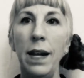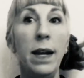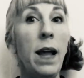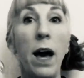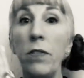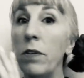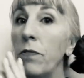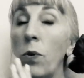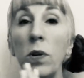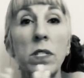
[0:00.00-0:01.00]
Neither, of
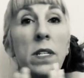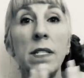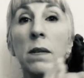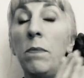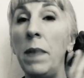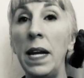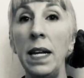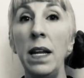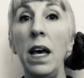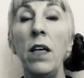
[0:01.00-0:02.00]
course, does it
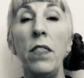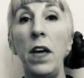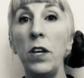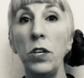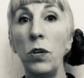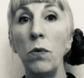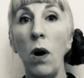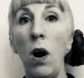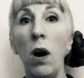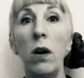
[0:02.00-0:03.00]
mean that you
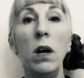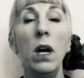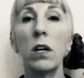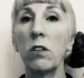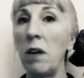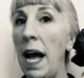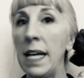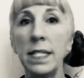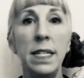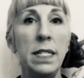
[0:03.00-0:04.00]
are
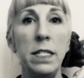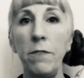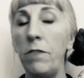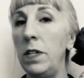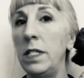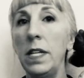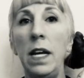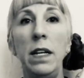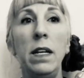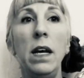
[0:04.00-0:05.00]
crass and indifferent
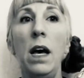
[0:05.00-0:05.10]
and